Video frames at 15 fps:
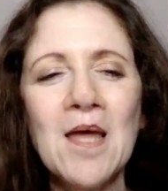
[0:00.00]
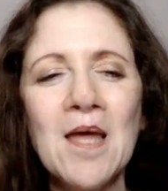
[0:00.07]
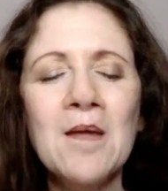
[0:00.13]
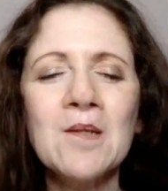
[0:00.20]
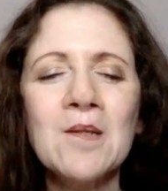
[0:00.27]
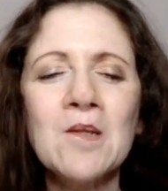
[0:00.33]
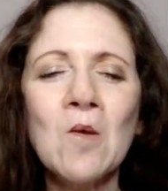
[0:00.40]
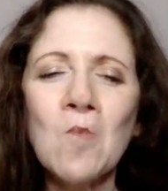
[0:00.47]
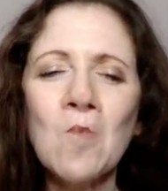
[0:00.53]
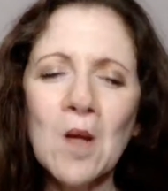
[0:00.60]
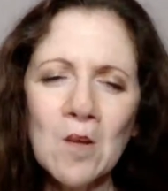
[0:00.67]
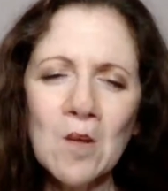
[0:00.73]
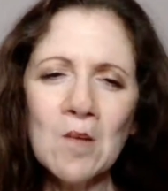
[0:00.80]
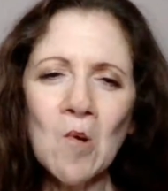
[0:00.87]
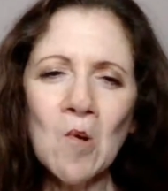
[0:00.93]
So
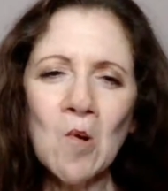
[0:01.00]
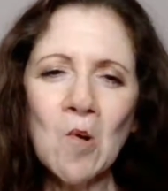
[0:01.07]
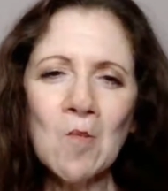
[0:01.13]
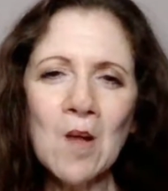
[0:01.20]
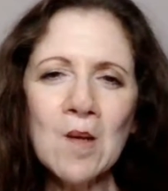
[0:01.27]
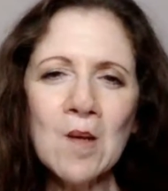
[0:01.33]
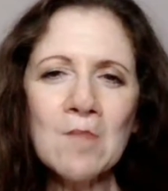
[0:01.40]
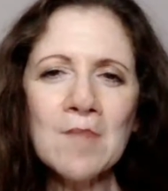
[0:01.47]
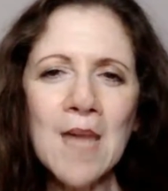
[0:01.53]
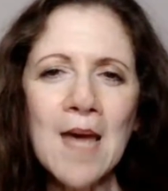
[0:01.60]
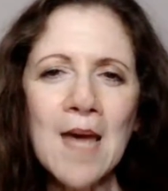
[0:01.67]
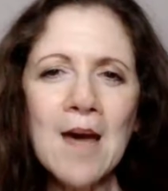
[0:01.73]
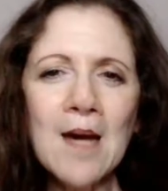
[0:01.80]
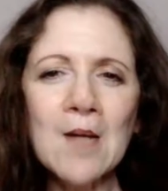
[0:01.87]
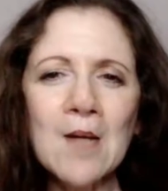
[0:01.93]
welcome or welcome
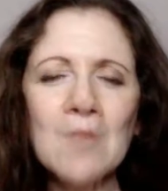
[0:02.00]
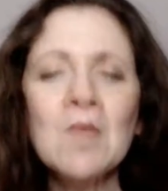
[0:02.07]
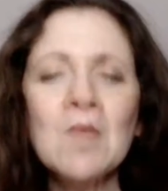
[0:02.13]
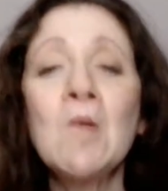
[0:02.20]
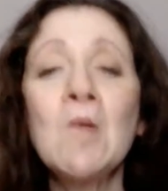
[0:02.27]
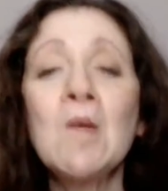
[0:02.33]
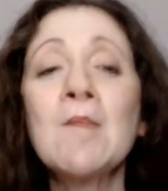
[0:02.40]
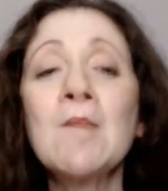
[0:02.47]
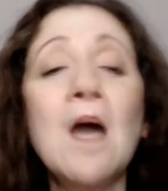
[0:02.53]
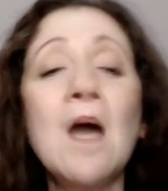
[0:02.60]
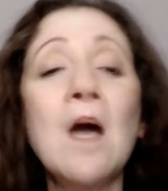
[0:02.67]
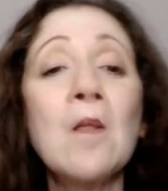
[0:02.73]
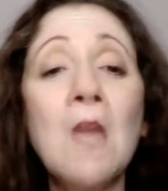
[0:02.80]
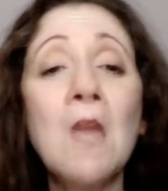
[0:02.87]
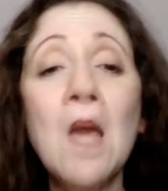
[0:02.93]
back! We've got a
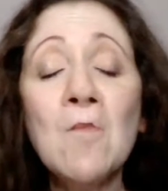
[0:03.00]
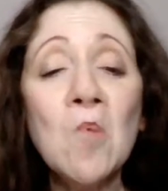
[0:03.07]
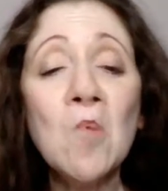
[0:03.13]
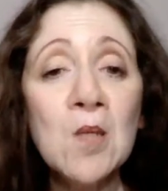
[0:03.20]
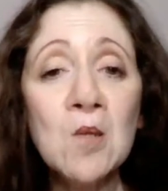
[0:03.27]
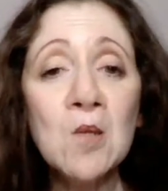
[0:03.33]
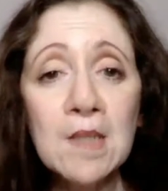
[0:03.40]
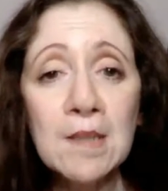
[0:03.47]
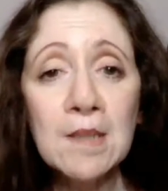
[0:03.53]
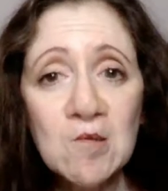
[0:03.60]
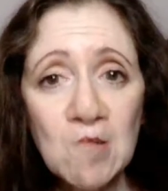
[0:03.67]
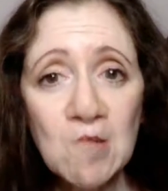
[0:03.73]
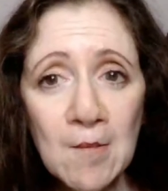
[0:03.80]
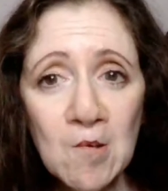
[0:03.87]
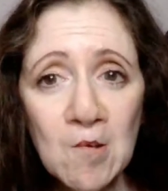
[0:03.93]
lot more new
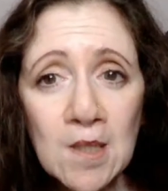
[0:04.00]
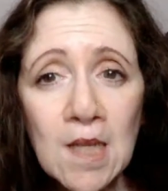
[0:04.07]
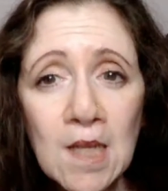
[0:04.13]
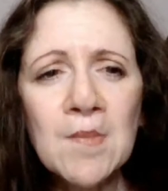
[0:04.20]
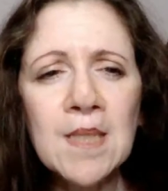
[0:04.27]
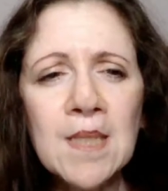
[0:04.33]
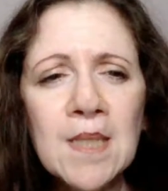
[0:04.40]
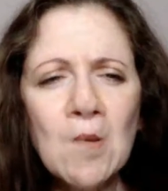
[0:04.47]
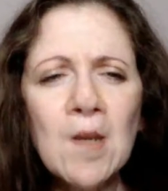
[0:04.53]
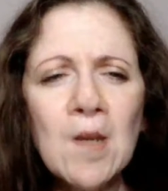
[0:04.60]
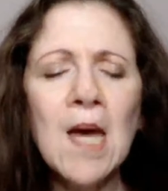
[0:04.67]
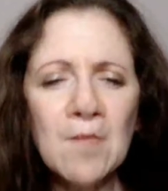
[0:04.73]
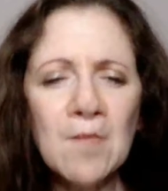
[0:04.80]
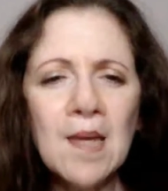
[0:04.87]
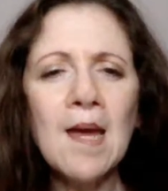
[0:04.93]
subscribers, and I'm so
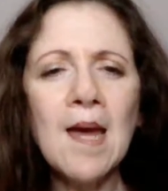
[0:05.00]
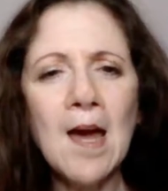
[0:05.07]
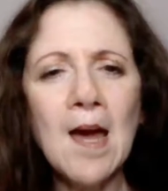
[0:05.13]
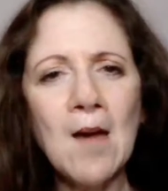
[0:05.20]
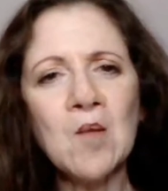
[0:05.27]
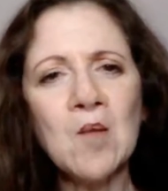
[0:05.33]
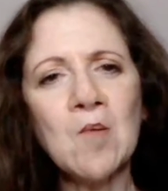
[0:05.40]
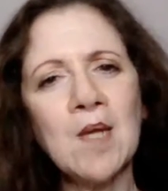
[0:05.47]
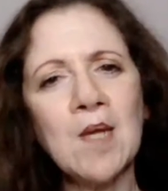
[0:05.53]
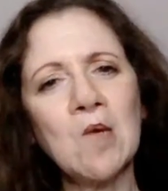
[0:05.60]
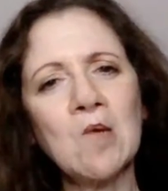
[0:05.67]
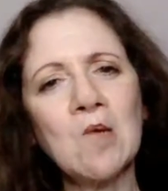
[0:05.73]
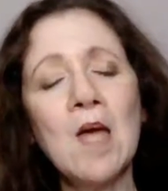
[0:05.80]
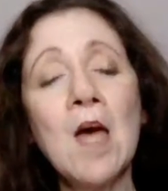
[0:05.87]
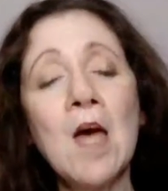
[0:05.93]
happy to have you here.
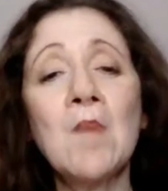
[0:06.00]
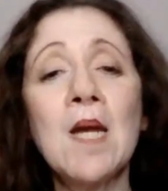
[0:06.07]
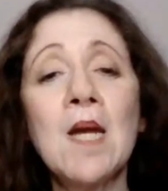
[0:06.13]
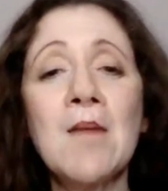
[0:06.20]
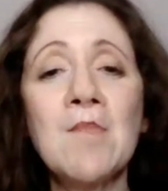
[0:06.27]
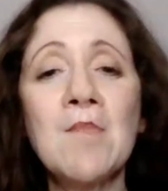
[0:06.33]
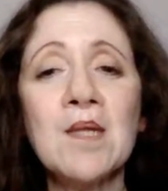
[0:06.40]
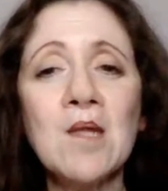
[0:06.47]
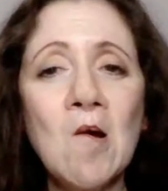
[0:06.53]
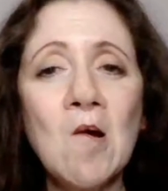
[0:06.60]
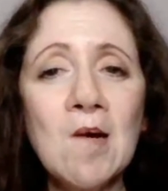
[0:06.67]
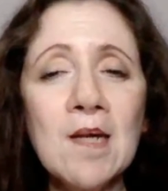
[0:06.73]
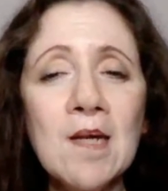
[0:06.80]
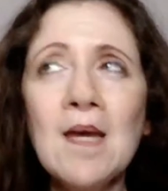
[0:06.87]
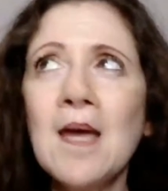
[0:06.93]
My name is
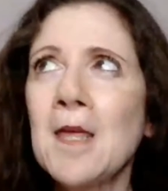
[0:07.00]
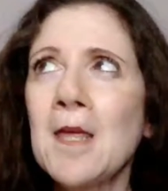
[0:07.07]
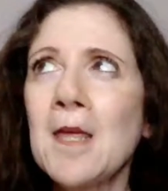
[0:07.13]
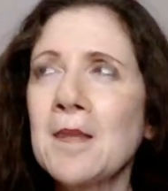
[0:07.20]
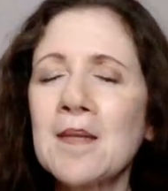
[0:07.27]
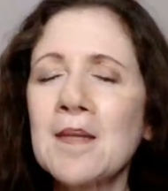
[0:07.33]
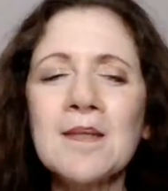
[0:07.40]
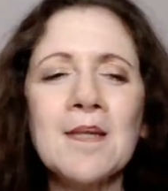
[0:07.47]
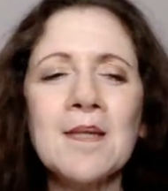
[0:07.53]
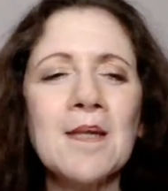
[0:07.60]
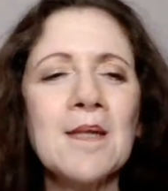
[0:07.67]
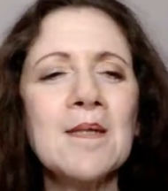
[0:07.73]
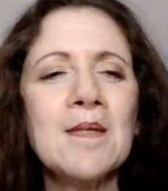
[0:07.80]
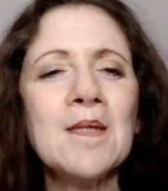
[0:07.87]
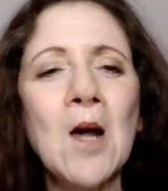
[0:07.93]
Aria, and this is
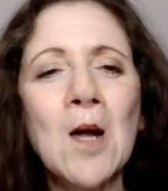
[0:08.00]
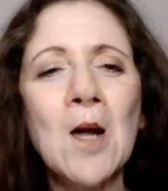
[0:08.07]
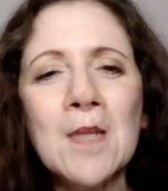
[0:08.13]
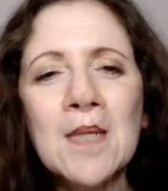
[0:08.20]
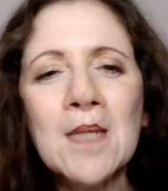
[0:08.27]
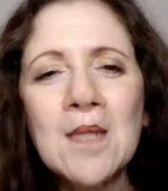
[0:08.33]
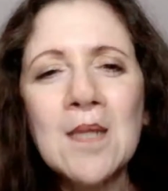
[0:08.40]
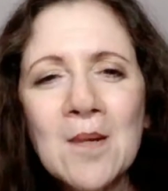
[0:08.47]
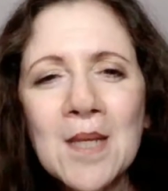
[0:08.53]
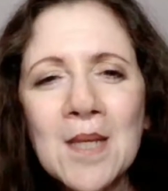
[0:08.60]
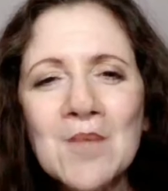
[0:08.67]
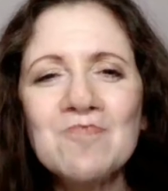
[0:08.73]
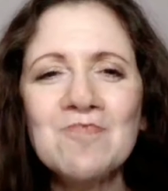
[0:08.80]
Ugly Duckling.